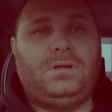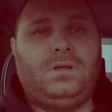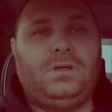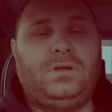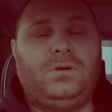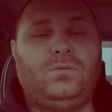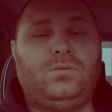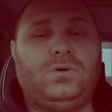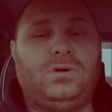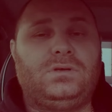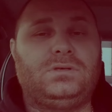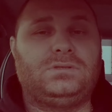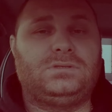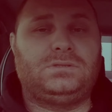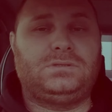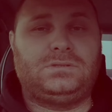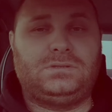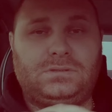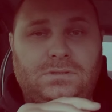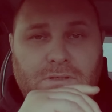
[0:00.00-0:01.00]
it
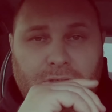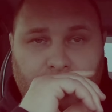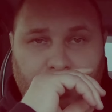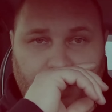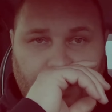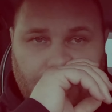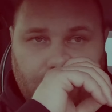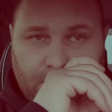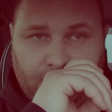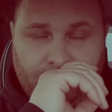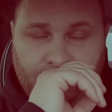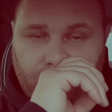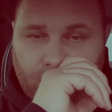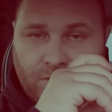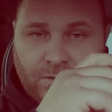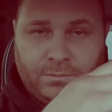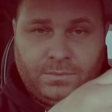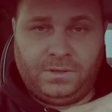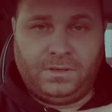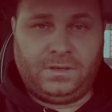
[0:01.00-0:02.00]
was uh, in
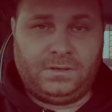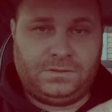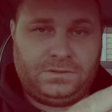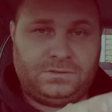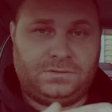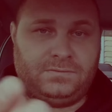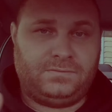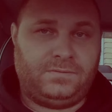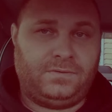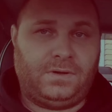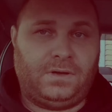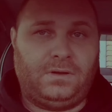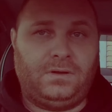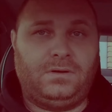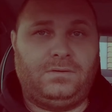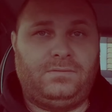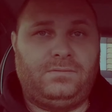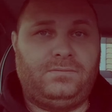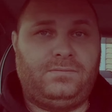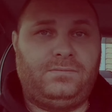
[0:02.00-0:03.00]
front of me. I just
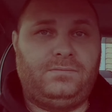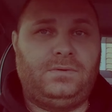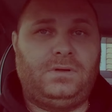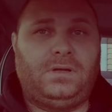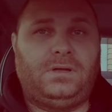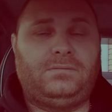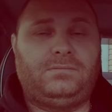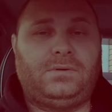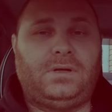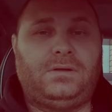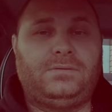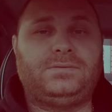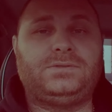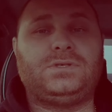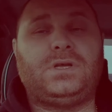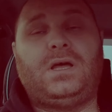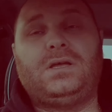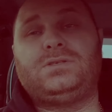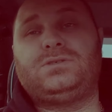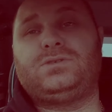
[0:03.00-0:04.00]
uh, I, I,
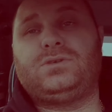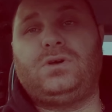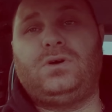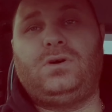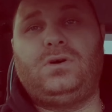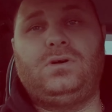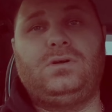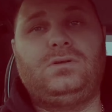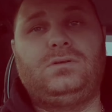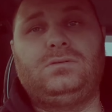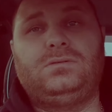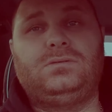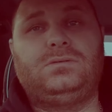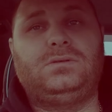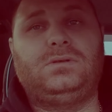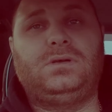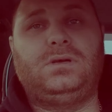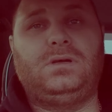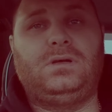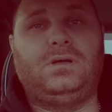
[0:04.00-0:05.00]
I saw
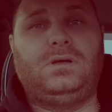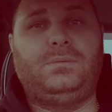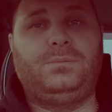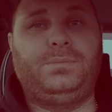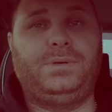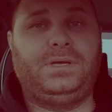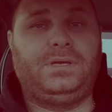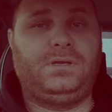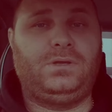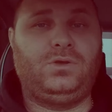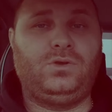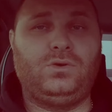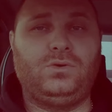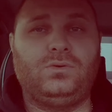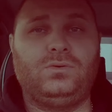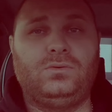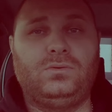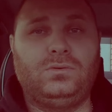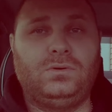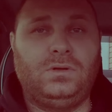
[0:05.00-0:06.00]
a big
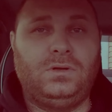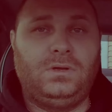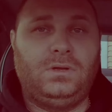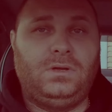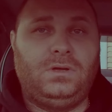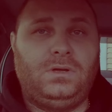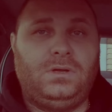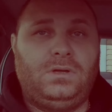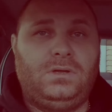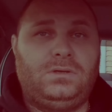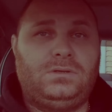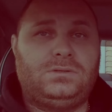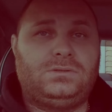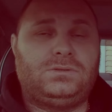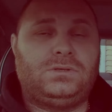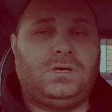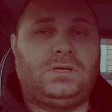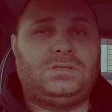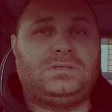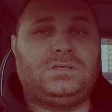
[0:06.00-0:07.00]
queue,
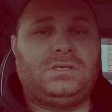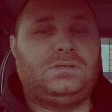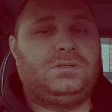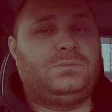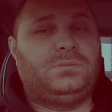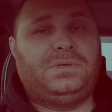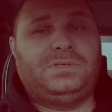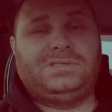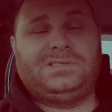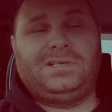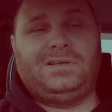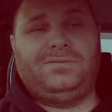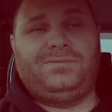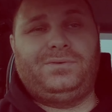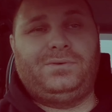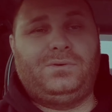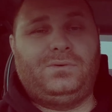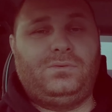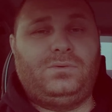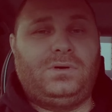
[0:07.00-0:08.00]
so I said to myself,
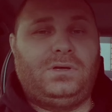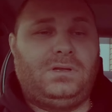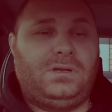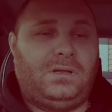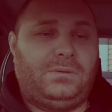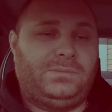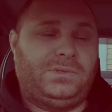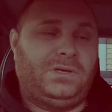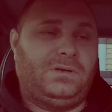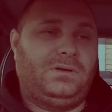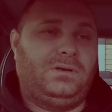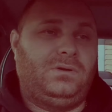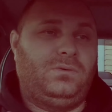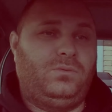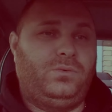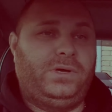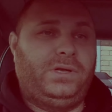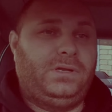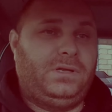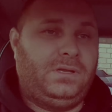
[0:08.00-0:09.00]
you know what, I'm not gonna
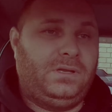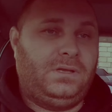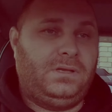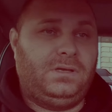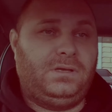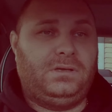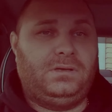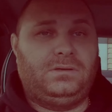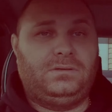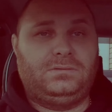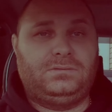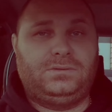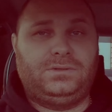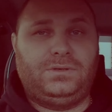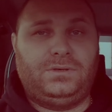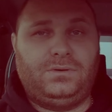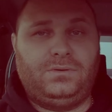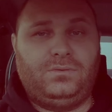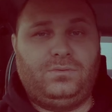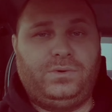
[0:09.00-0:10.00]
wait here, you
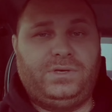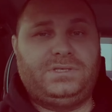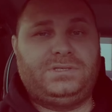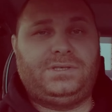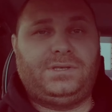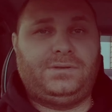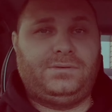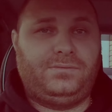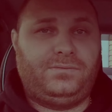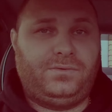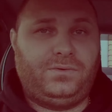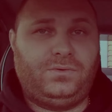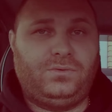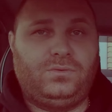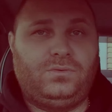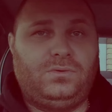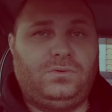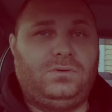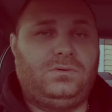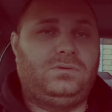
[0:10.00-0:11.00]
know, wasting
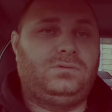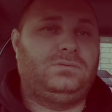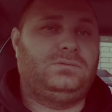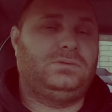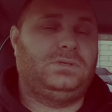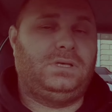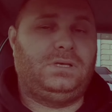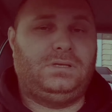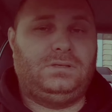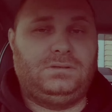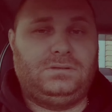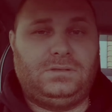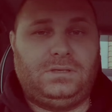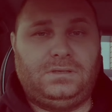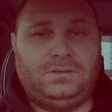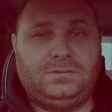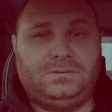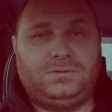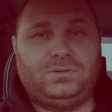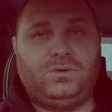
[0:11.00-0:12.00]
fuel and,
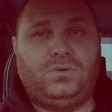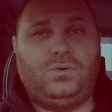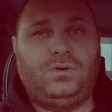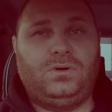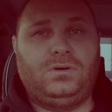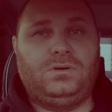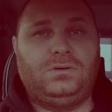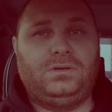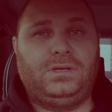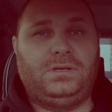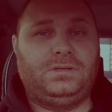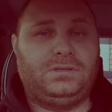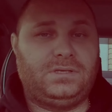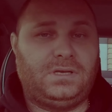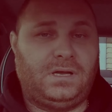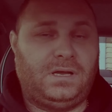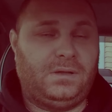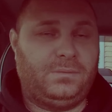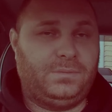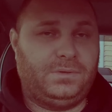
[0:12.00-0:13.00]
and so on, and
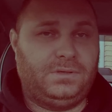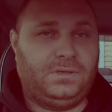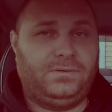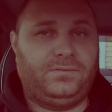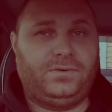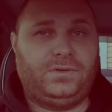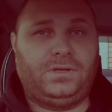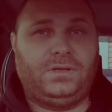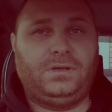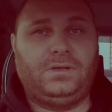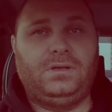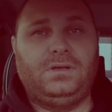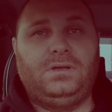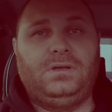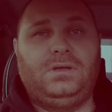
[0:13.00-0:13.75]
time and everything,